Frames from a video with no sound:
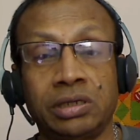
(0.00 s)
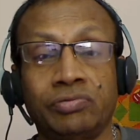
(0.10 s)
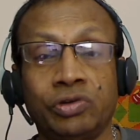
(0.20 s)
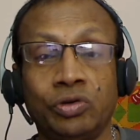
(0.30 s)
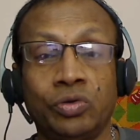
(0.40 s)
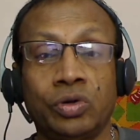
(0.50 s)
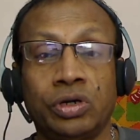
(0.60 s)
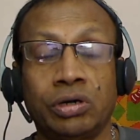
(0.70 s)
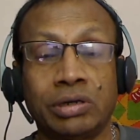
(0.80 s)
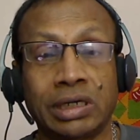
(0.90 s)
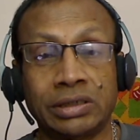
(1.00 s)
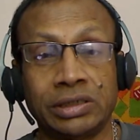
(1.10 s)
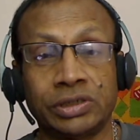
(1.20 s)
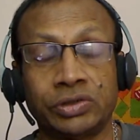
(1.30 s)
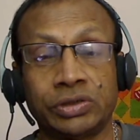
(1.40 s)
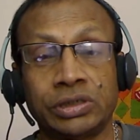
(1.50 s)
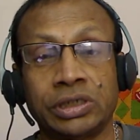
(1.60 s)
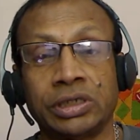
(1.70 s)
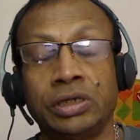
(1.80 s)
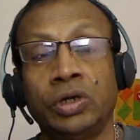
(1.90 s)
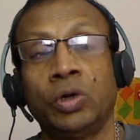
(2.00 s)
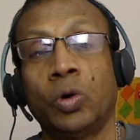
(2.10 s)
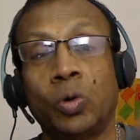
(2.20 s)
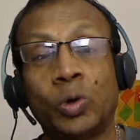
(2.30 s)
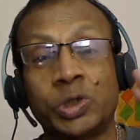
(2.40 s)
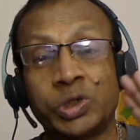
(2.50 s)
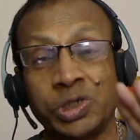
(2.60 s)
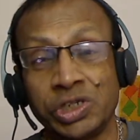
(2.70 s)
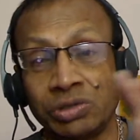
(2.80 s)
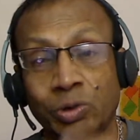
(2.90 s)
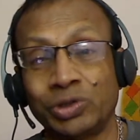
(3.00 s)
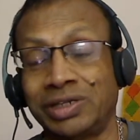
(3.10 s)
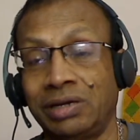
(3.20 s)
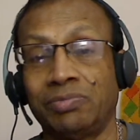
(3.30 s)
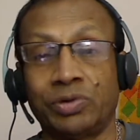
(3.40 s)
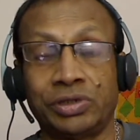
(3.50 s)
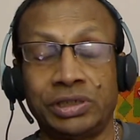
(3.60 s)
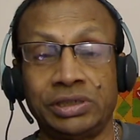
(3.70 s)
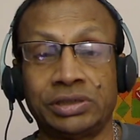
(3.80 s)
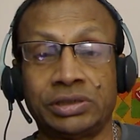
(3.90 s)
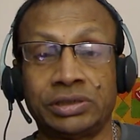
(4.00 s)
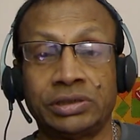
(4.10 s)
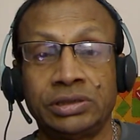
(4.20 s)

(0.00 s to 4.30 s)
A few organizations are there who are serious about their employees.